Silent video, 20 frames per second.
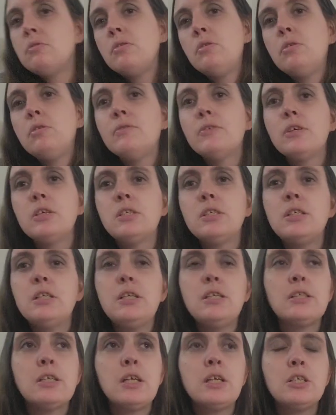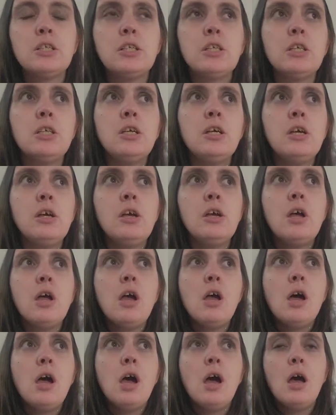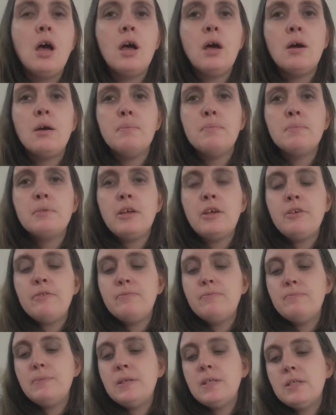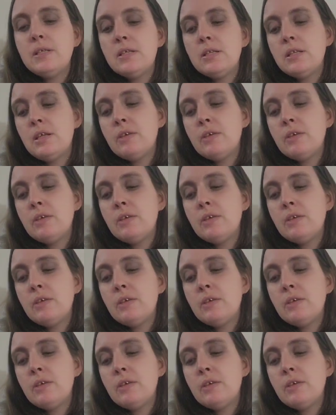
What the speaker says: university essentially. They've been